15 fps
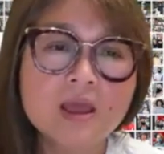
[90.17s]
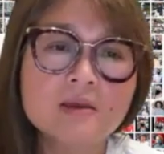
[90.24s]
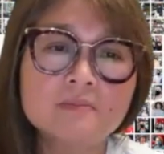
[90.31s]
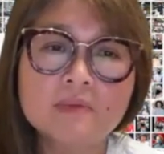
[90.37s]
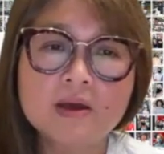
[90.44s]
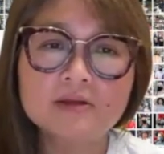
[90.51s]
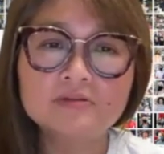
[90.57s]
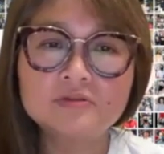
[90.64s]

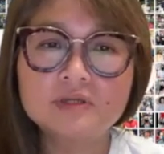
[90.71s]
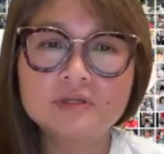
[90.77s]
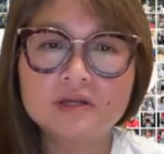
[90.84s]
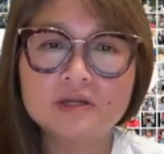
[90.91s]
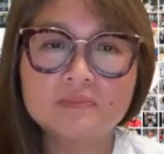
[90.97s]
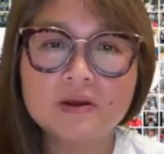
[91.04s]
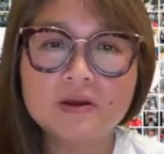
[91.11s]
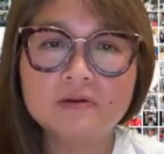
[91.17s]

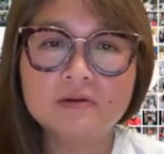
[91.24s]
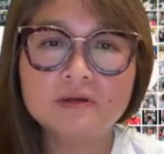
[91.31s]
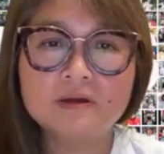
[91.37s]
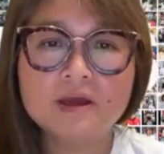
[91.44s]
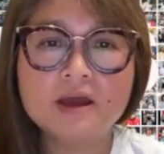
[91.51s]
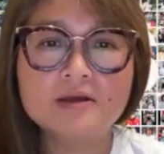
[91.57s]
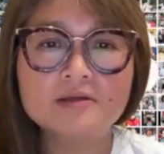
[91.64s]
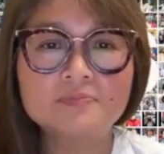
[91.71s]

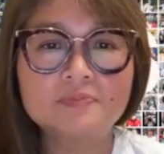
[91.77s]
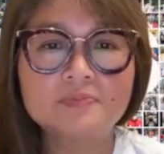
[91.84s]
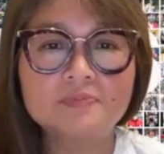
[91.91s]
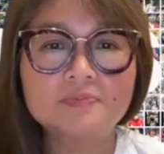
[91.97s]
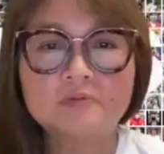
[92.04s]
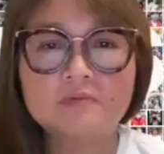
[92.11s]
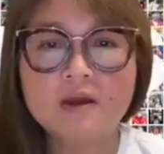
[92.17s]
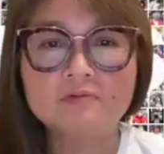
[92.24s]
MaskTogetherAmerica has been
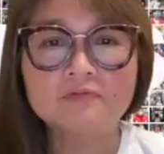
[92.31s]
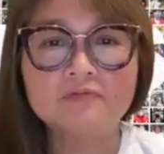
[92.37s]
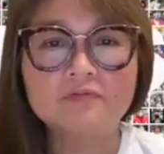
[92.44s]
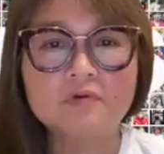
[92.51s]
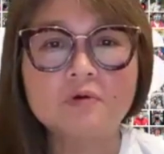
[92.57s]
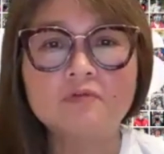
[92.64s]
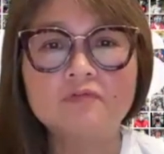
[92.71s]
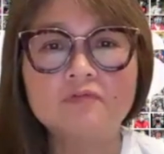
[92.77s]
around
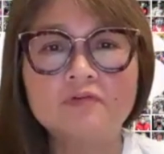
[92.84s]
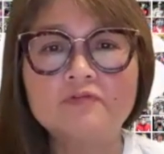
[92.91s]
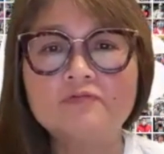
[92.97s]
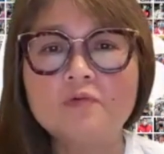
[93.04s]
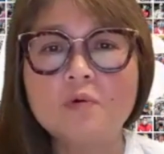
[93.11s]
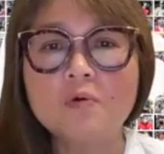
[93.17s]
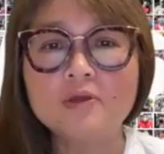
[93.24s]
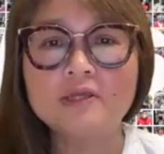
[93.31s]
for over
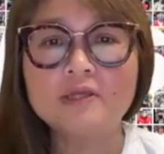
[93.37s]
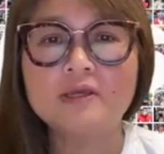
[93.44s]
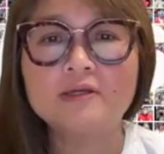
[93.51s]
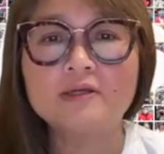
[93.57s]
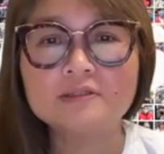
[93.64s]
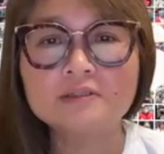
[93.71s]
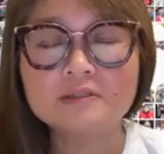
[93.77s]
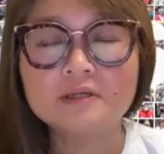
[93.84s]
4
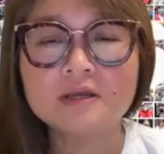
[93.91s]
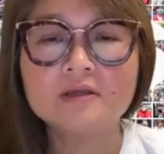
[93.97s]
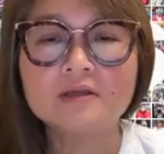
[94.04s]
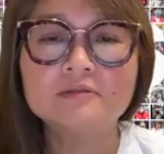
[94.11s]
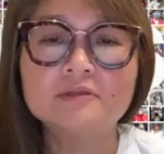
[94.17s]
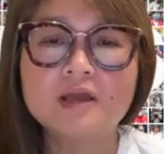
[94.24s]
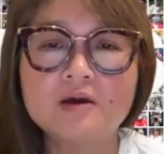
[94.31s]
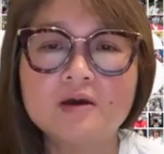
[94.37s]
years.
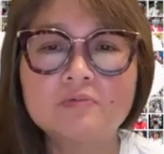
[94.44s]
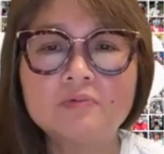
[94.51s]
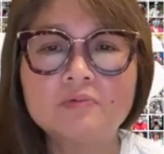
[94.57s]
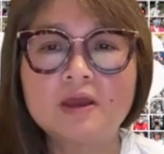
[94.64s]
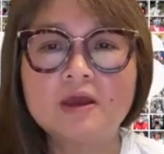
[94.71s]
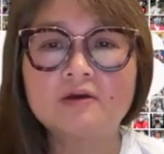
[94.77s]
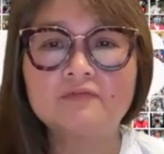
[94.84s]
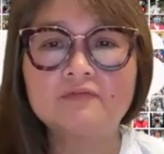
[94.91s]
Now we
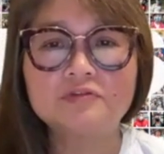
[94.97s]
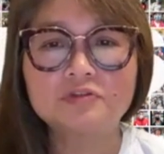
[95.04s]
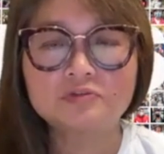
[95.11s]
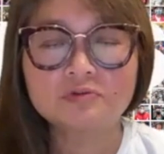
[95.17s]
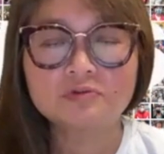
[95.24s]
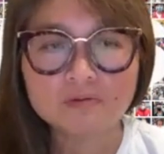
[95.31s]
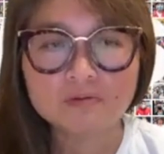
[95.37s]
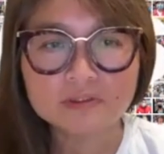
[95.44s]
have a
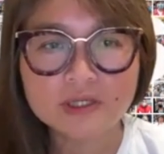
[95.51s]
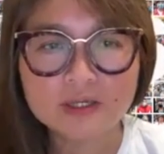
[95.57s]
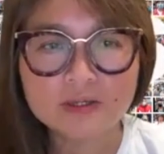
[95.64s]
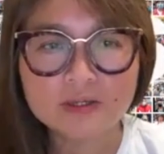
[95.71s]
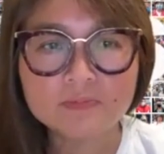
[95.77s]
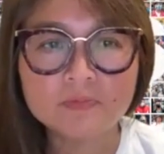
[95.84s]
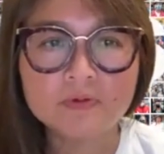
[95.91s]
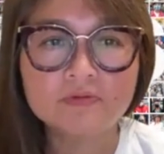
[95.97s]
strong
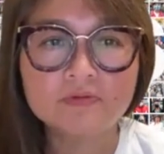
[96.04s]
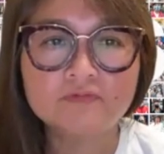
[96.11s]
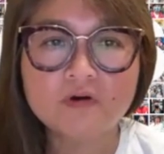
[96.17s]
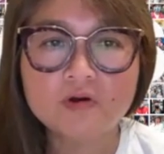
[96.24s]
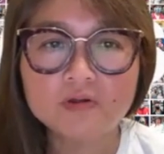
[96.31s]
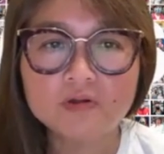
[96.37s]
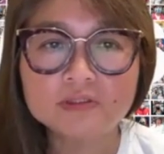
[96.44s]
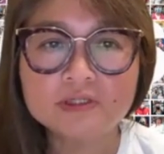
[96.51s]
team with
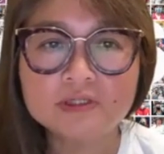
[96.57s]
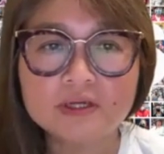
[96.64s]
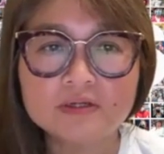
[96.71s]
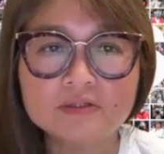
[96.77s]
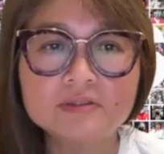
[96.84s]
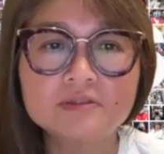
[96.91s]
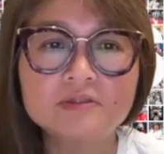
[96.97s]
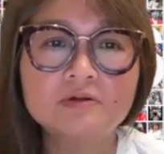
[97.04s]

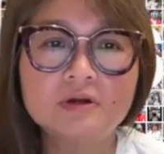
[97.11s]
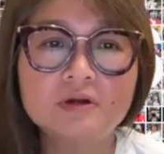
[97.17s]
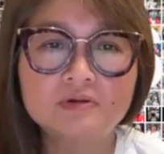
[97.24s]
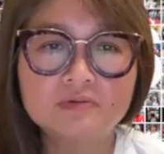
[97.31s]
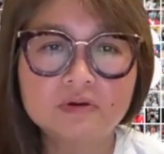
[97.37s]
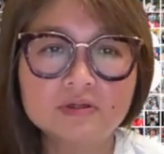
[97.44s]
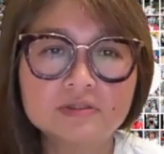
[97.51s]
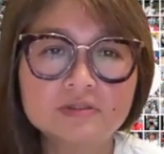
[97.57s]
volunteers
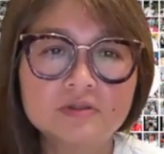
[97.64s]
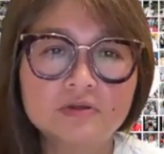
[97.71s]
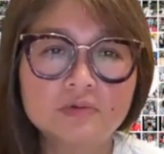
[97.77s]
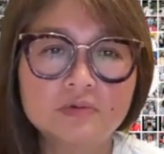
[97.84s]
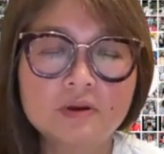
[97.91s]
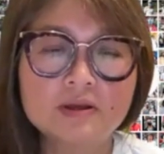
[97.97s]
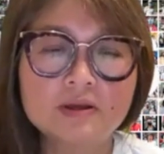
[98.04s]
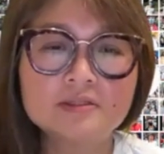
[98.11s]
across the
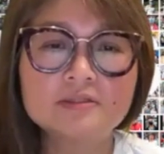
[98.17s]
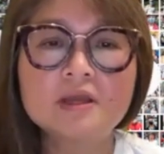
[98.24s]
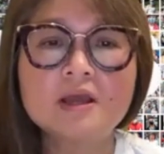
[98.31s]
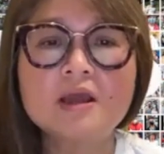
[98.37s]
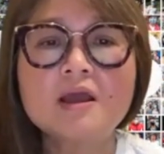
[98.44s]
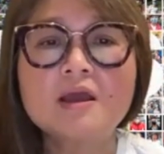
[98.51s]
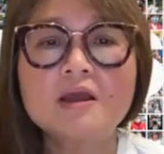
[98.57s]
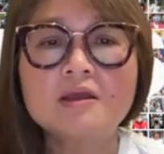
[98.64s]
US
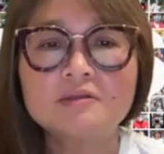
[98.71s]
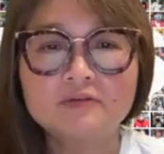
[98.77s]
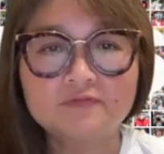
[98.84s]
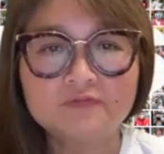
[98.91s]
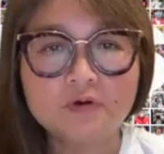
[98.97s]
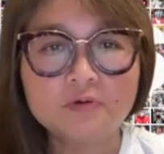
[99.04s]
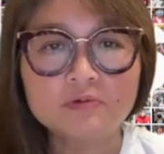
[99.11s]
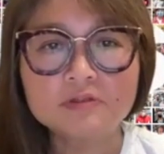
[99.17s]

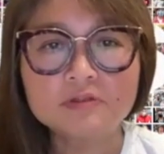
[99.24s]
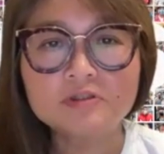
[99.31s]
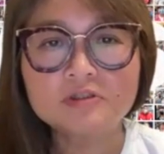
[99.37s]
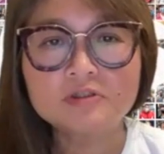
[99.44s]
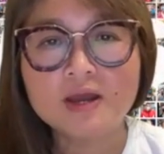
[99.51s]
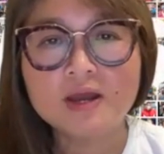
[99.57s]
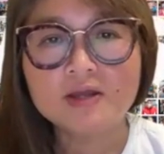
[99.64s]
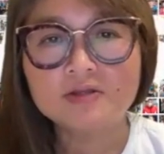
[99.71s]
devoted
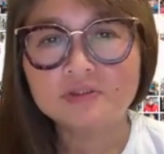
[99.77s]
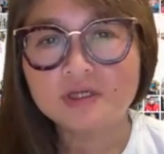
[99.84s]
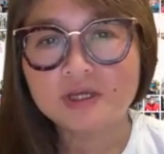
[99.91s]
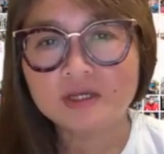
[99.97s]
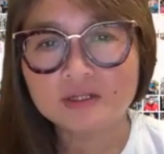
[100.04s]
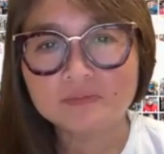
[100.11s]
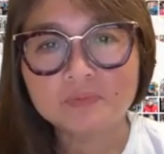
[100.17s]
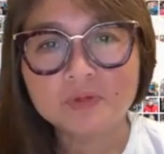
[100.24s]
to
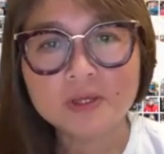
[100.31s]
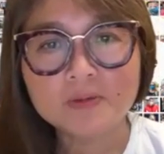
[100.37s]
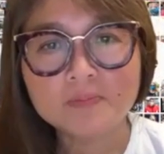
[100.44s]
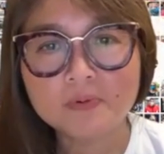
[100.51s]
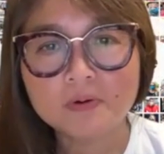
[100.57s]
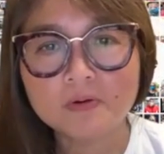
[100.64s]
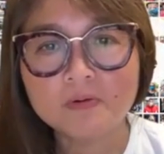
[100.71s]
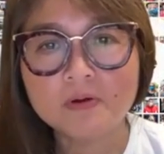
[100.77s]
educating
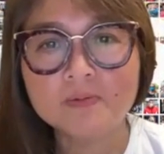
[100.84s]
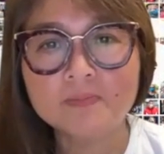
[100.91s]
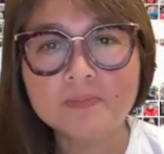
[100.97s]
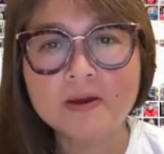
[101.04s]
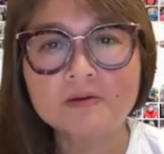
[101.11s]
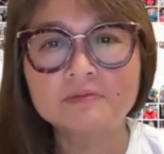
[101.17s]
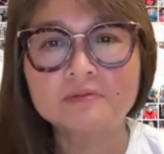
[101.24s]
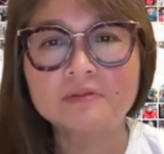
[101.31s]
people
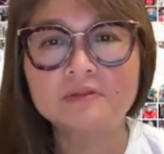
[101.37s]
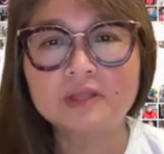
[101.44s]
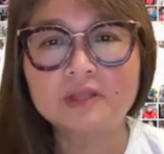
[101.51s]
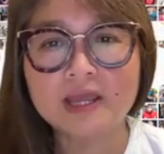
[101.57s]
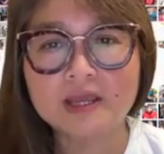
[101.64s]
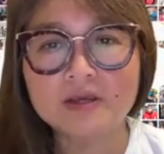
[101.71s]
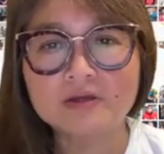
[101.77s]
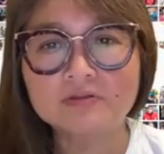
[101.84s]
about the
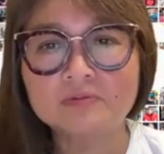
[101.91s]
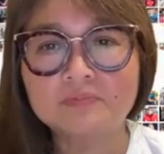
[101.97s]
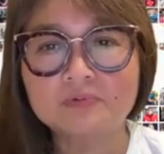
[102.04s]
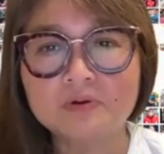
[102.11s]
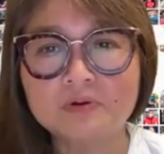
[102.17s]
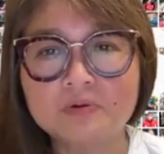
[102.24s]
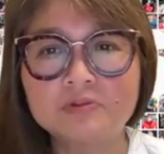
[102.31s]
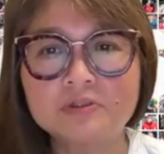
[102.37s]
layered
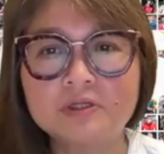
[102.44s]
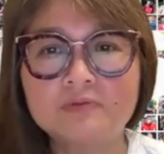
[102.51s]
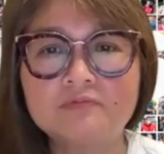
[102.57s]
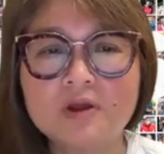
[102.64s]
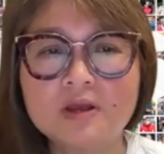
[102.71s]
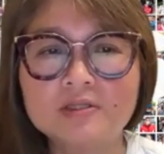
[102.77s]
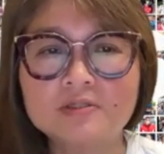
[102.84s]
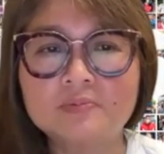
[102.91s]
approach in
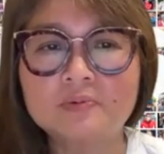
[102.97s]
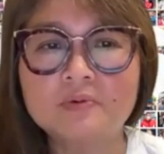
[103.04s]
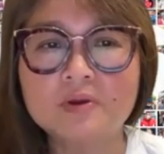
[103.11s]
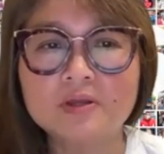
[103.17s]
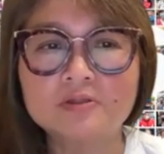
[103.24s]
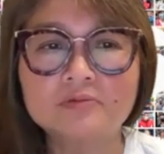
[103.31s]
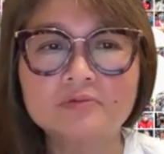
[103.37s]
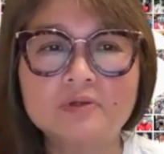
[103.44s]

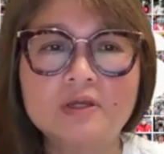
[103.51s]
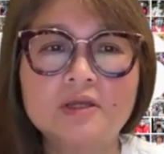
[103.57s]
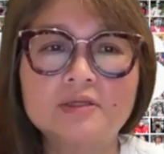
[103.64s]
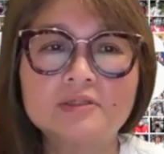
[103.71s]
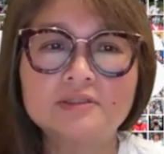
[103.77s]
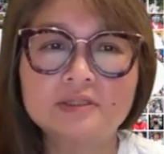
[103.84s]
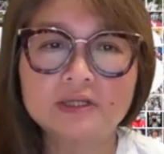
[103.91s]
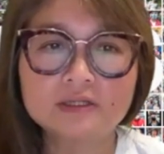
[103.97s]
respiratory
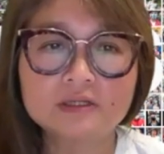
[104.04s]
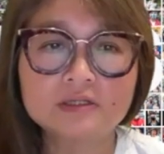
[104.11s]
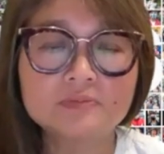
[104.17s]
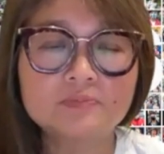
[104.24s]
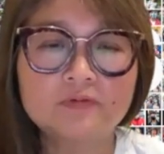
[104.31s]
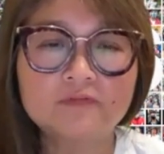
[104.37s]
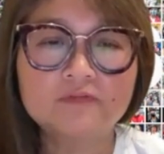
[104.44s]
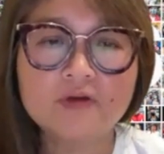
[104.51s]
sickness
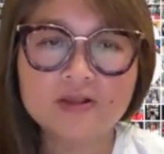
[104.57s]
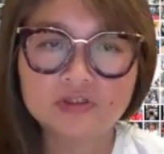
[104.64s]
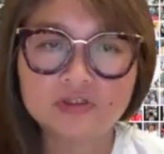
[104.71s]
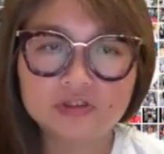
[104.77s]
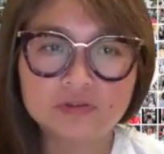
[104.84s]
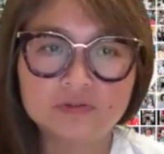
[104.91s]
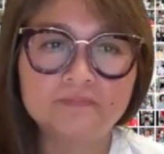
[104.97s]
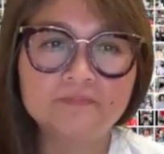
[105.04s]

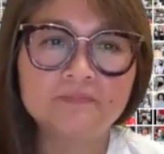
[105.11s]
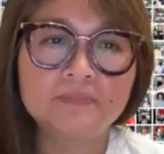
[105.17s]
prevention.